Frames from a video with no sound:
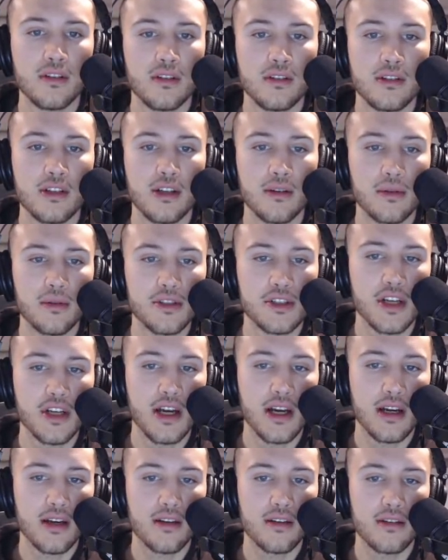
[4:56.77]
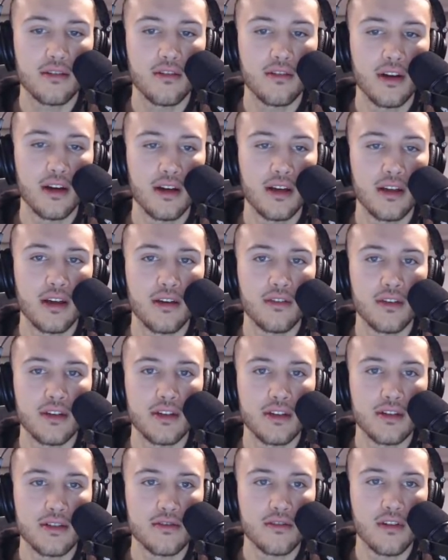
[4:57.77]
Double check, right?
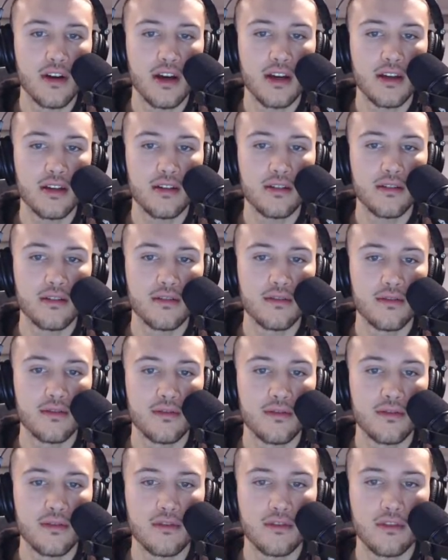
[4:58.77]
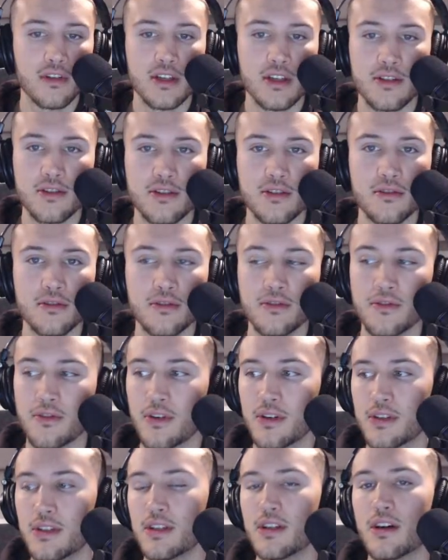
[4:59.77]
Everything's right. 3-2,
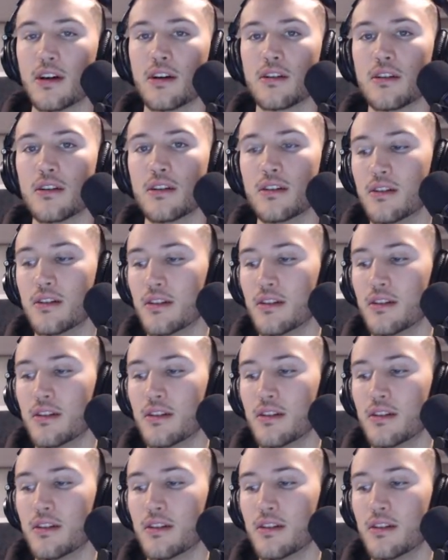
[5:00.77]
1400.